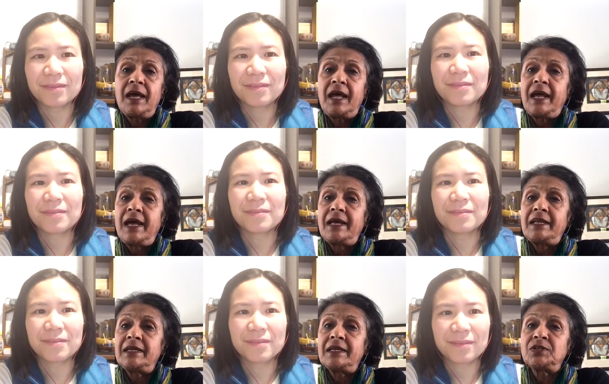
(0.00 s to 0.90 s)

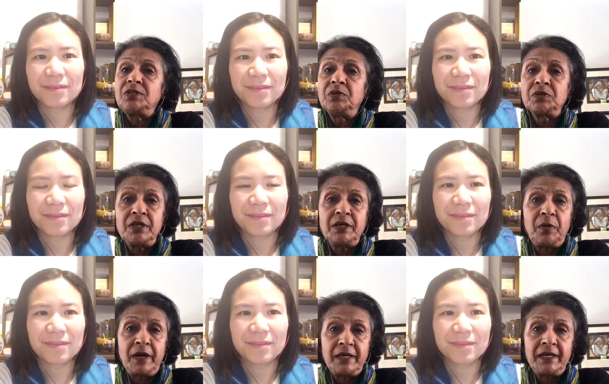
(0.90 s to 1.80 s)
Speaker 1: And it's usually
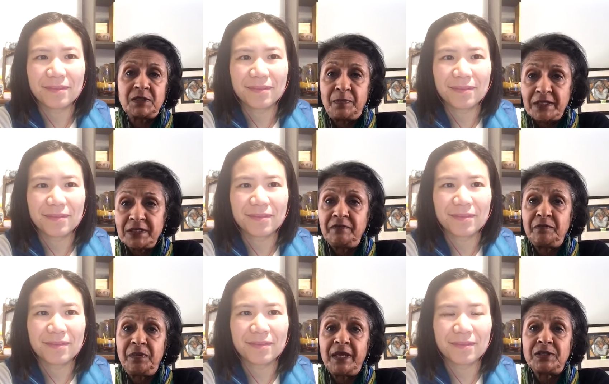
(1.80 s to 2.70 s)
quite an
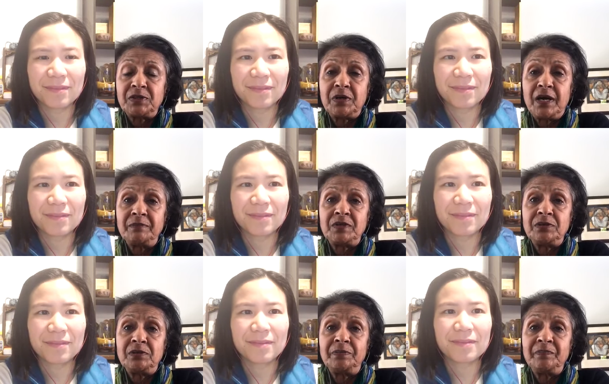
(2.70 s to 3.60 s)
expensive place to come
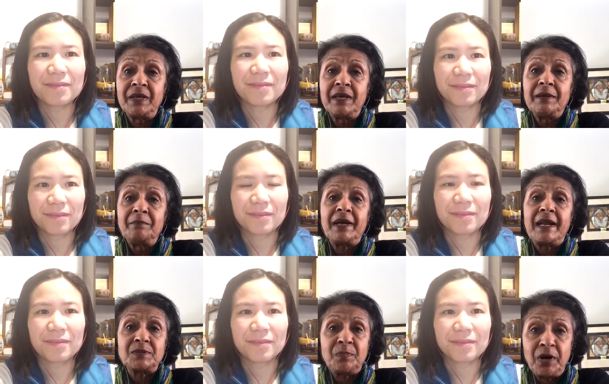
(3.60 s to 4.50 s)
to. But
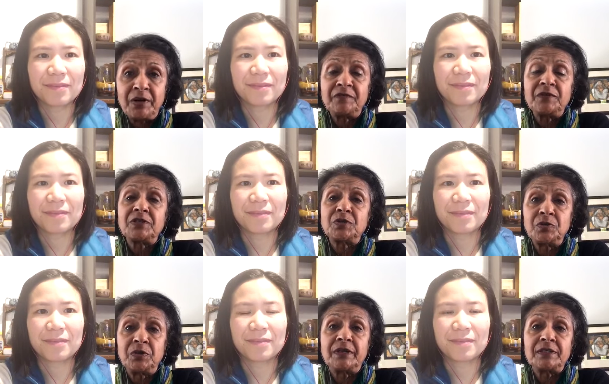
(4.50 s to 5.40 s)
as part of this
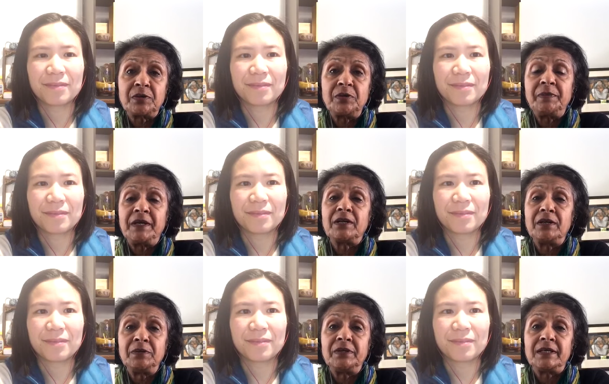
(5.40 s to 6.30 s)
tour, it's going to be
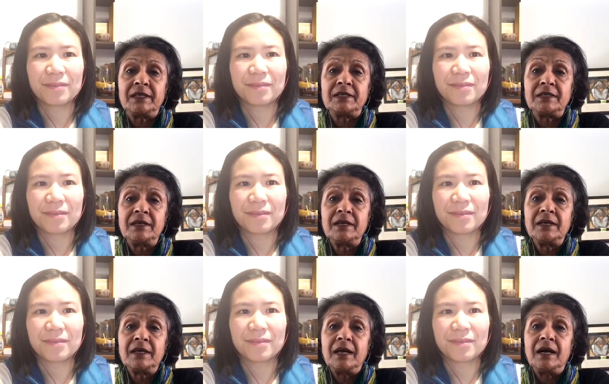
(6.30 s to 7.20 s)
included.
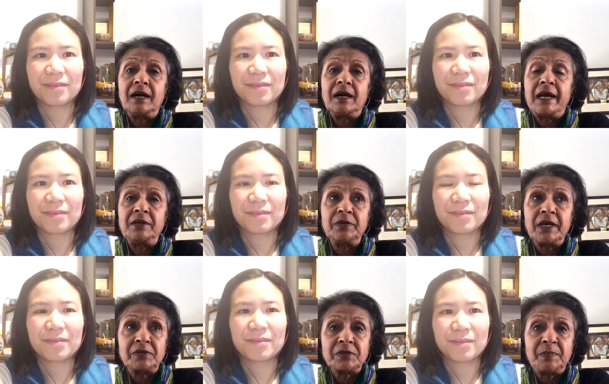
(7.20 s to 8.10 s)
And you
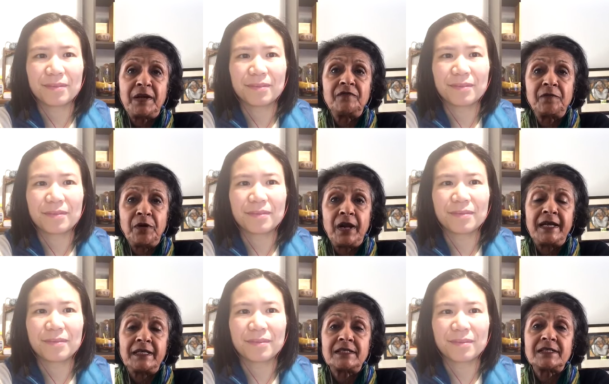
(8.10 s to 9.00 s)
get to spend 4
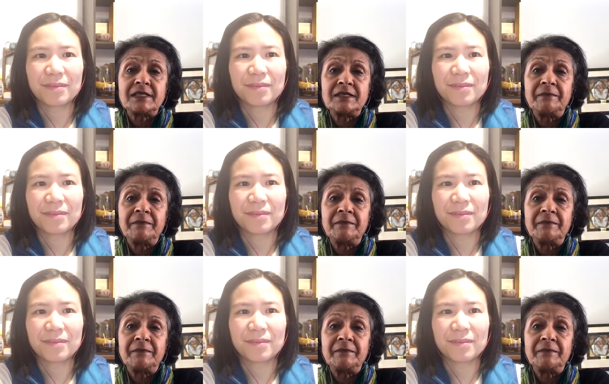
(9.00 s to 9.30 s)
nights